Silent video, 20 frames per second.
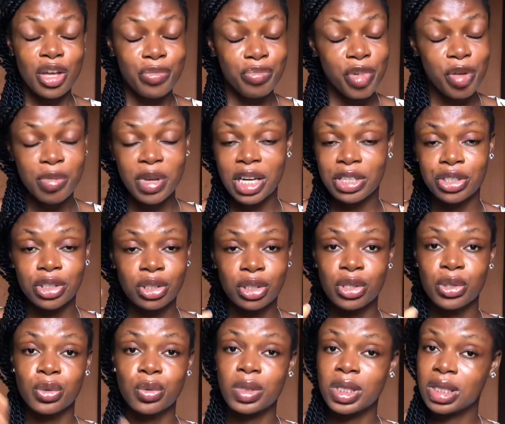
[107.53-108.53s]
Maybe I should
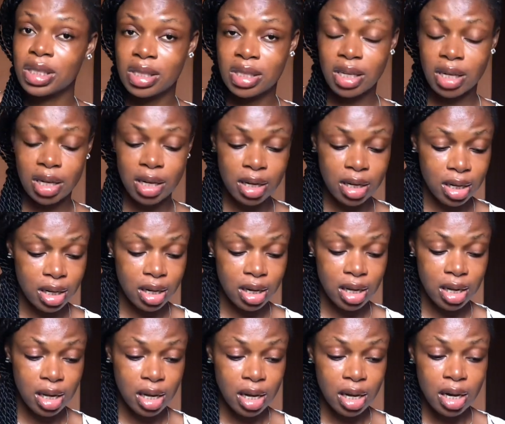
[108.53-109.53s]
just quit.
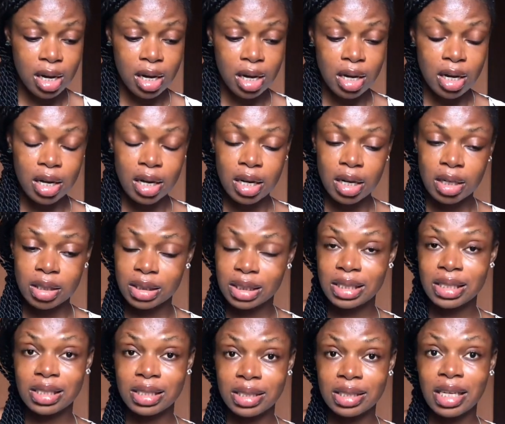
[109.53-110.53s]

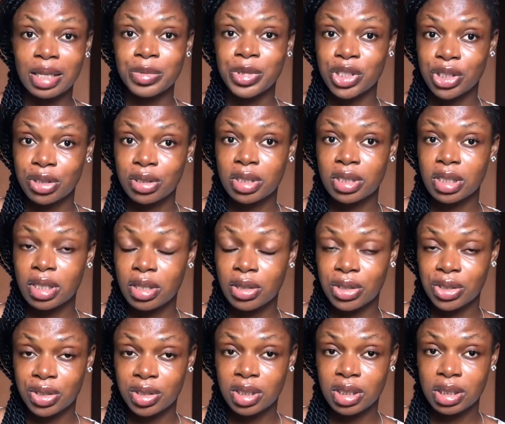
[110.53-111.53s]
Honestly, I'm seriously
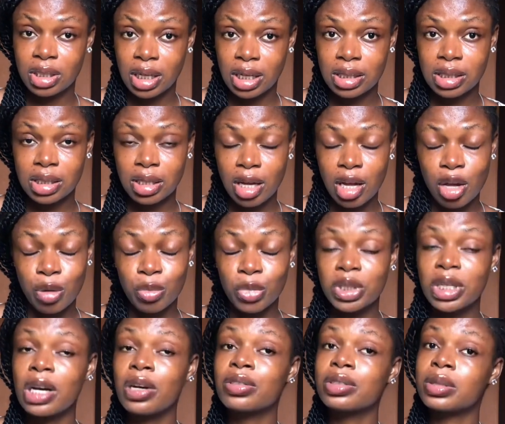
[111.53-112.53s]
considering that. But
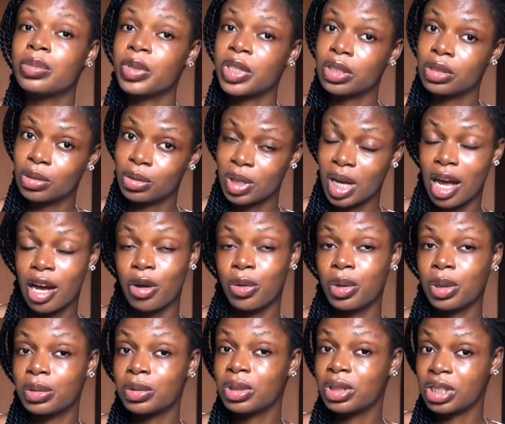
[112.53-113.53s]
that will depend on how
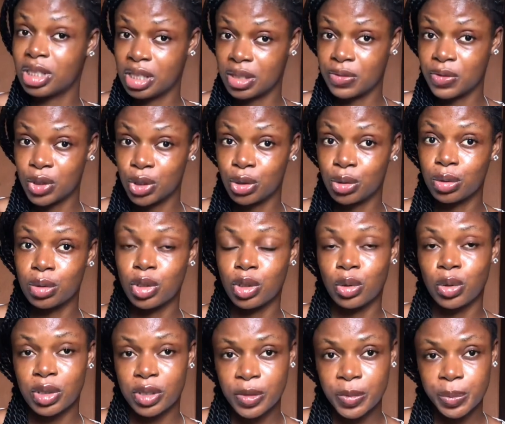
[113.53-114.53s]
well this video
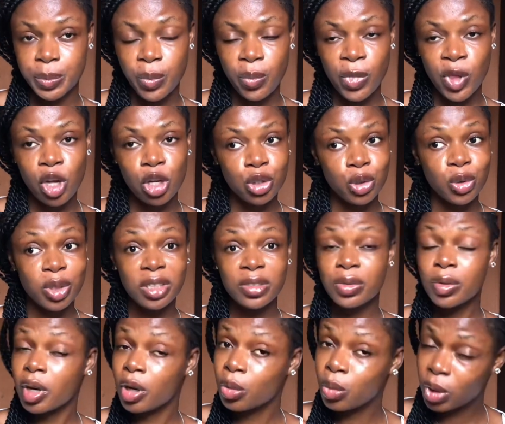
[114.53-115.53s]
does. So if
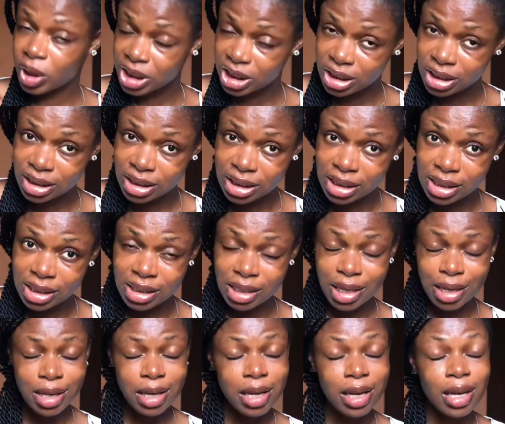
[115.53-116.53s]
you are watching this,
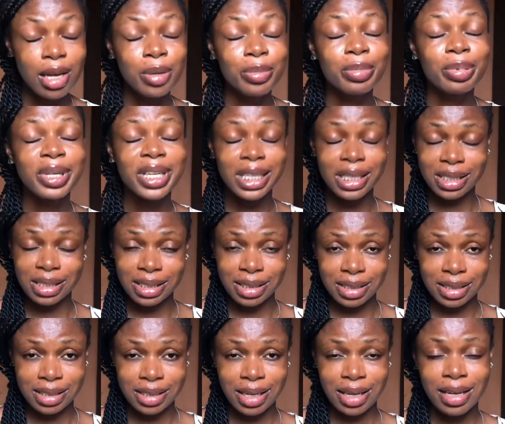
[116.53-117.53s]

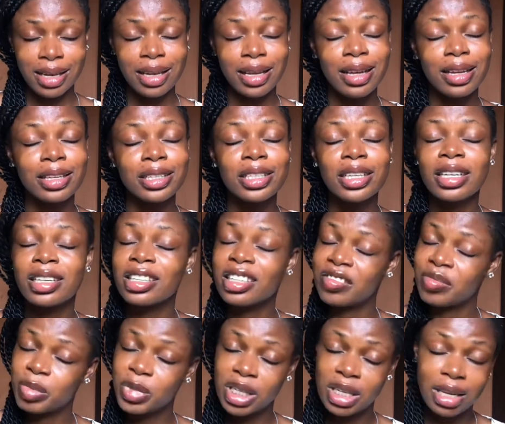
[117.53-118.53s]
please give
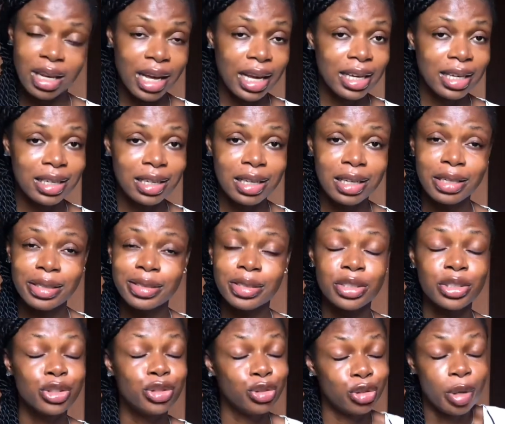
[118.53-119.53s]
me a like,
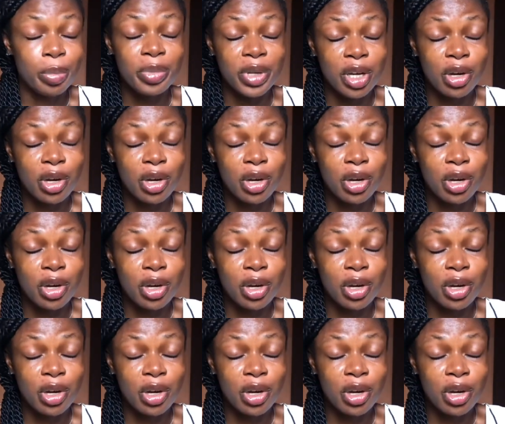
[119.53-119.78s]
drop a